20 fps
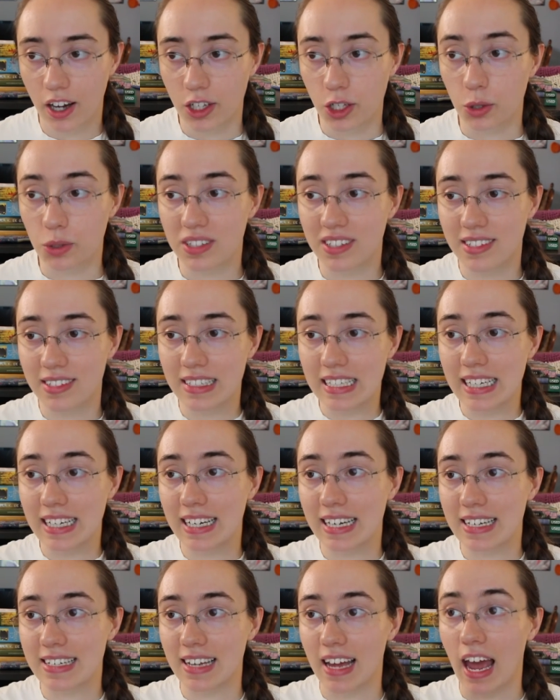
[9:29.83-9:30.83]
you
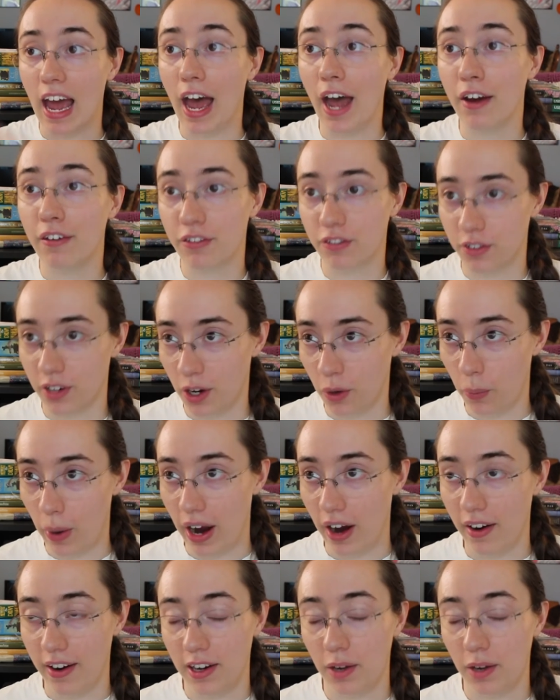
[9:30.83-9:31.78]
see it everywhere.